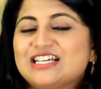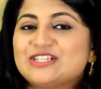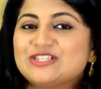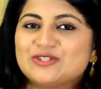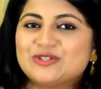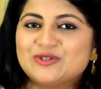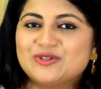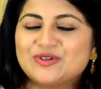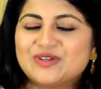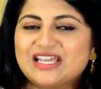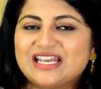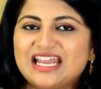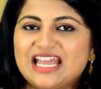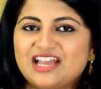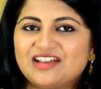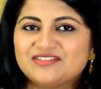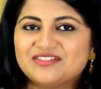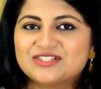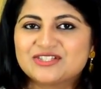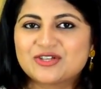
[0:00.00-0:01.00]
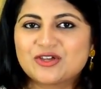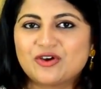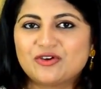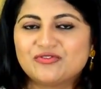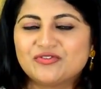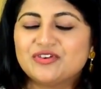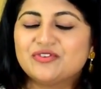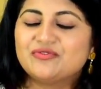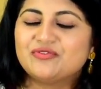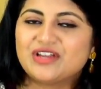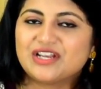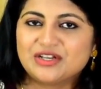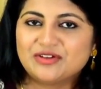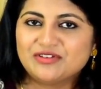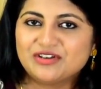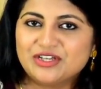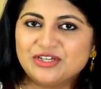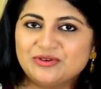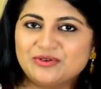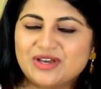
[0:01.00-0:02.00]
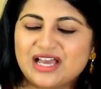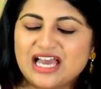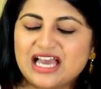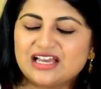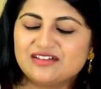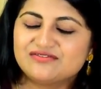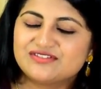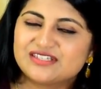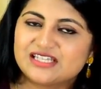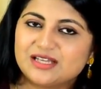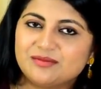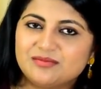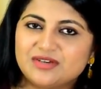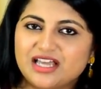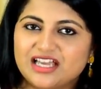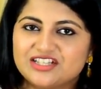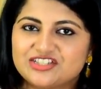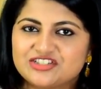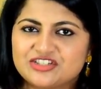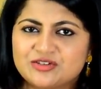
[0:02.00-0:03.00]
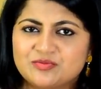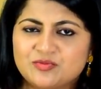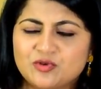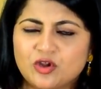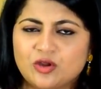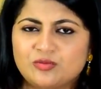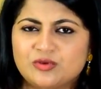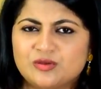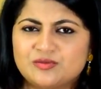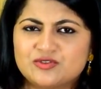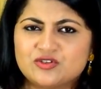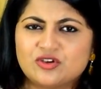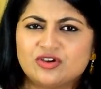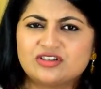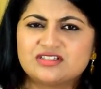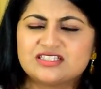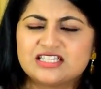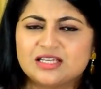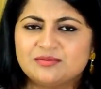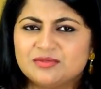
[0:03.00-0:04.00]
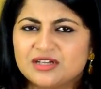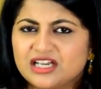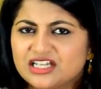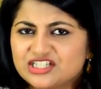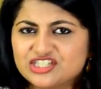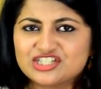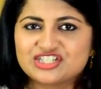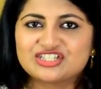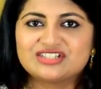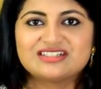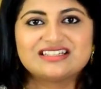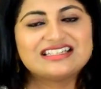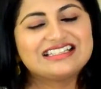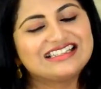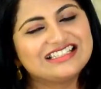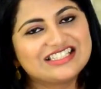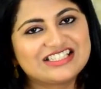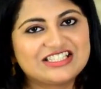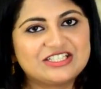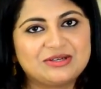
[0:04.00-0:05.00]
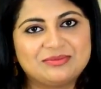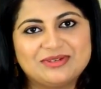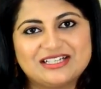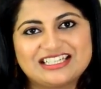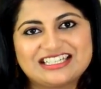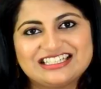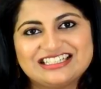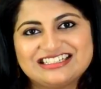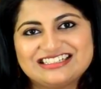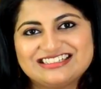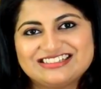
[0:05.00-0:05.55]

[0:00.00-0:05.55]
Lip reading: So you can have this coffee whenever you have some digestion problems or some congestion in the stomach.